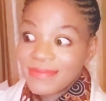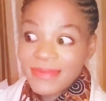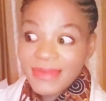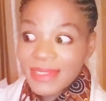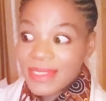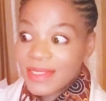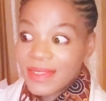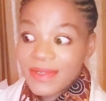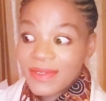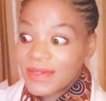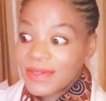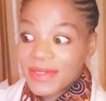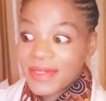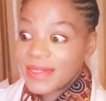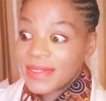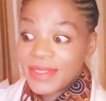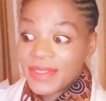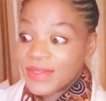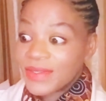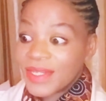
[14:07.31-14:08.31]
So
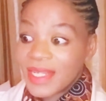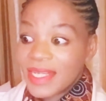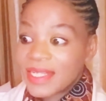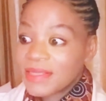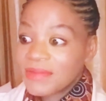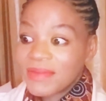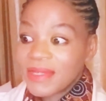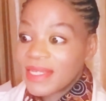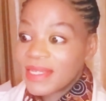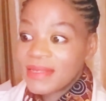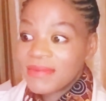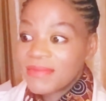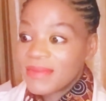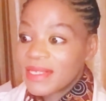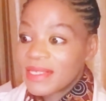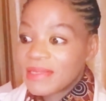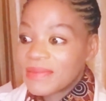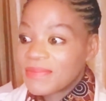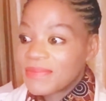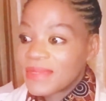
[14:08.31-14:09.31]
Julius Malema
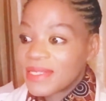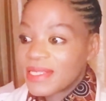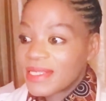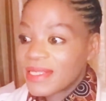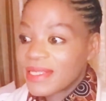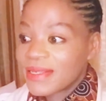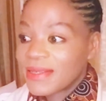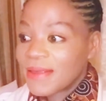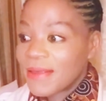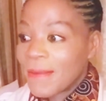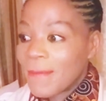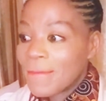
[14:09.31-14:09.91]
is busy.